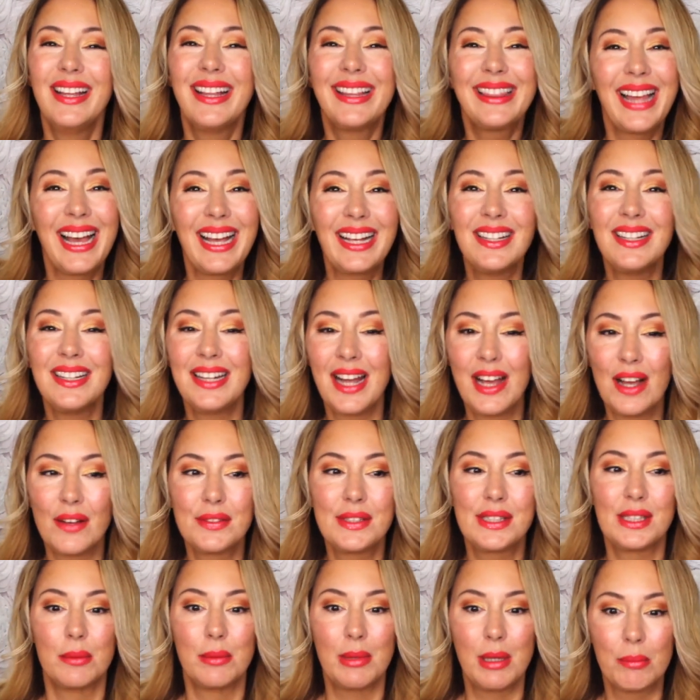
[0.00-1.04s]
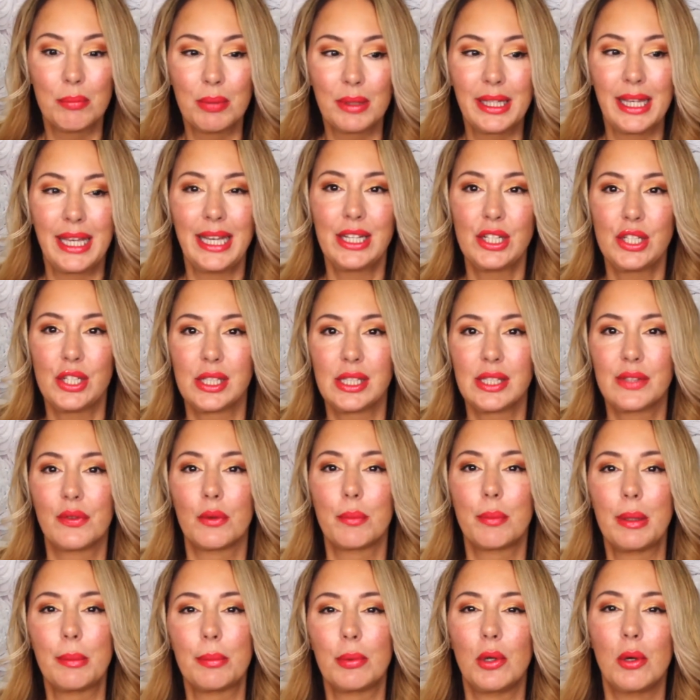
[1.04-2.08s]
that could have some implications for
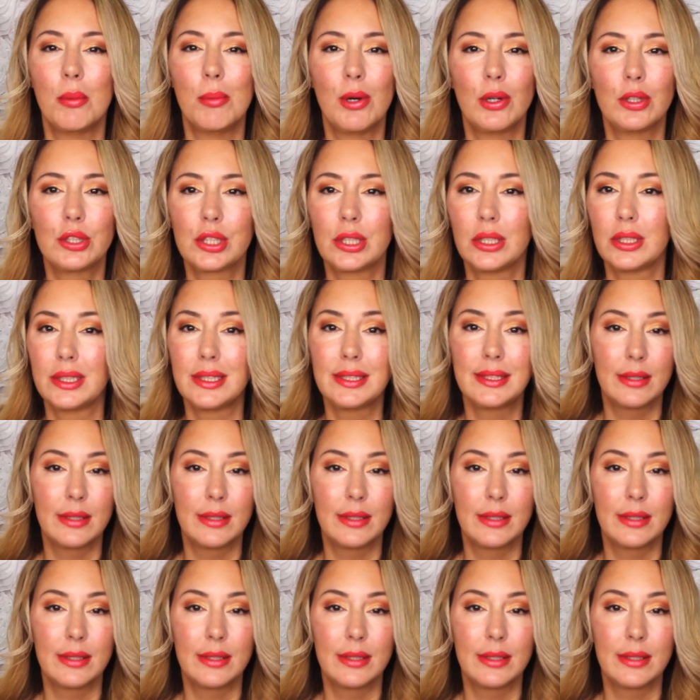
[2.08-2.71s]
people emotionally.